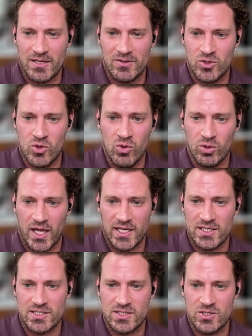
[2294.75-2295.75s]
cool,
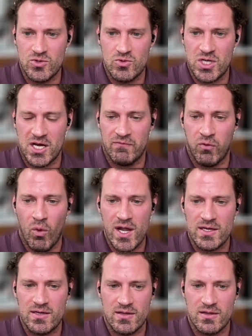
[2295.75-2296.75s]
like you can
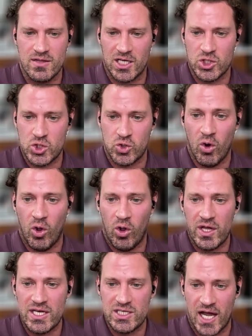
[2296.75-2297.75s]
avoid the control
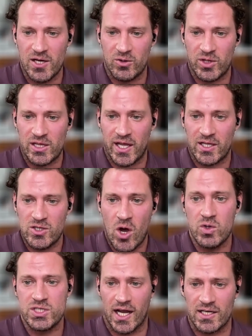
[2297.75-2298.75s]
entirely, like
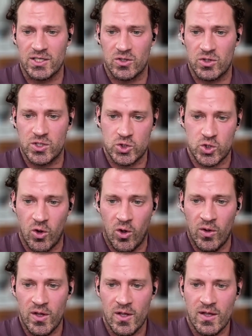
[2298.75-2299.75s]
no technical
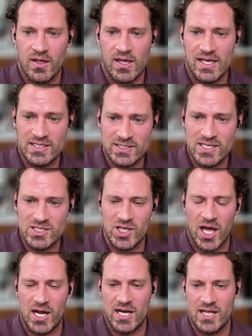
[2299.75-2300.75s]
control exists
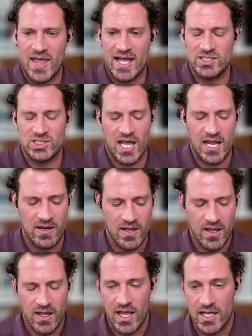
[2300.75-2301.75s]
on it in that state.
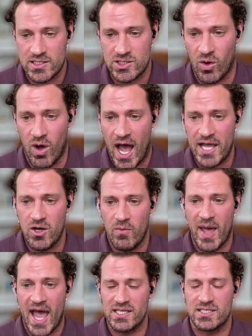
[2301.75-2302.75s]
And so I go
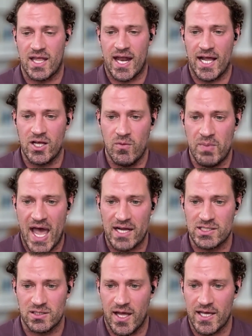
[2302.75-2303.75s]
back to that. I go back
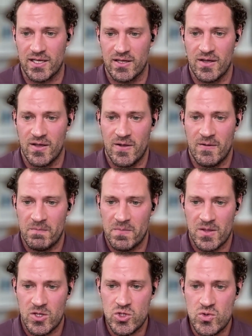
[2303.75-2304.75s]
to, like,
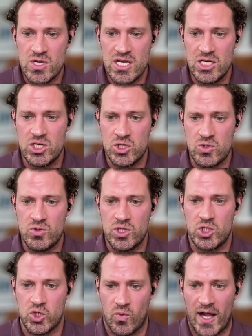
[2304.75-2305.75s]
you need to do the
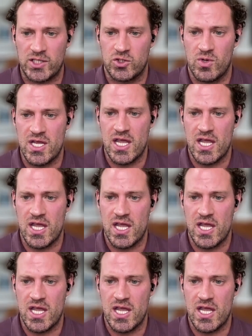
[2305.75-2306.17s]
directory